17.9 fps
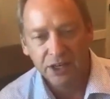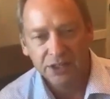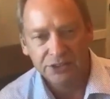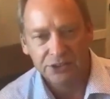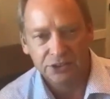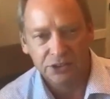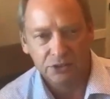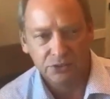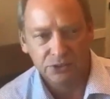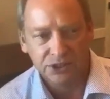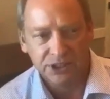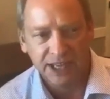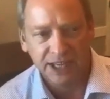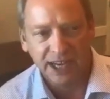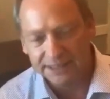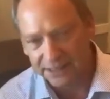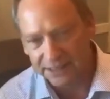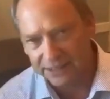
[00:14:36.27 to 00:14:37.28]
So the
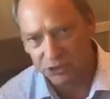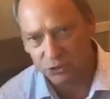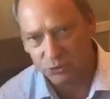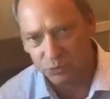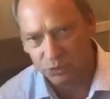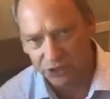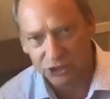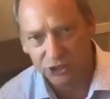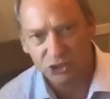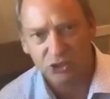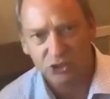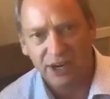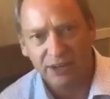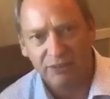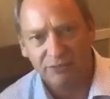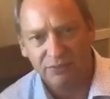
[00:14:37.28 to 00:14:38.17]
idea is really to try to